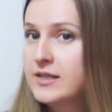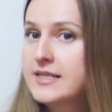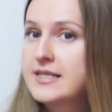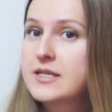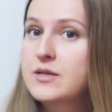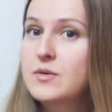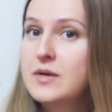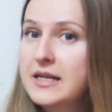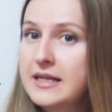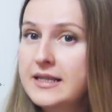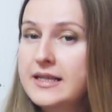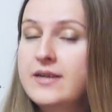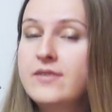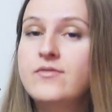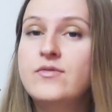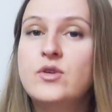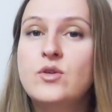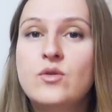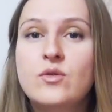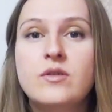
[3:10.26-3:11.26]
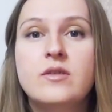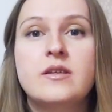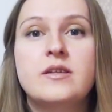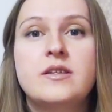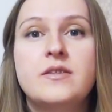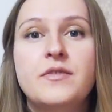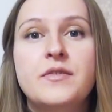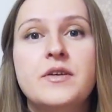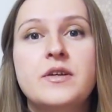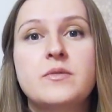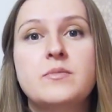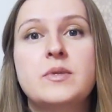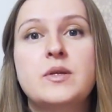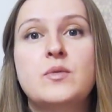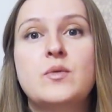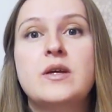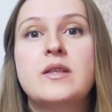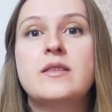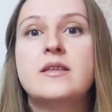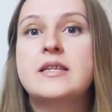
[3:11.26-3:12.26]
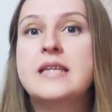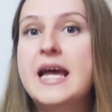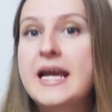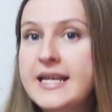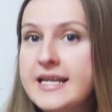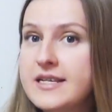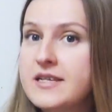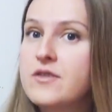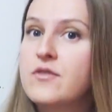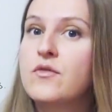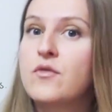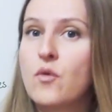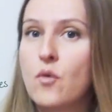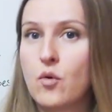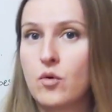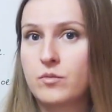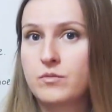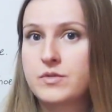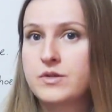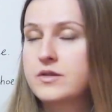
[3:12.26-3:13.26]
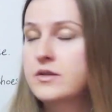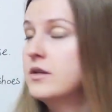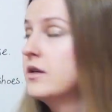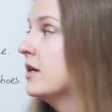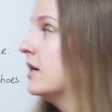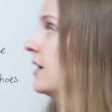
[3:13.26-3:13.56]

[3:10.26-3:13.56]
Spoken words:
let's quickly view the difference between the negative forms.